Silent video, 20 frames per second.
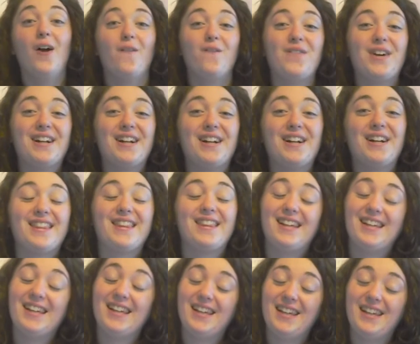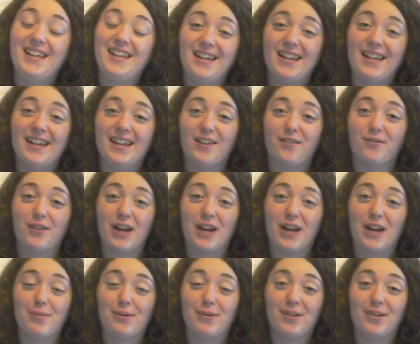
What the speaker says: Finally, the E in rape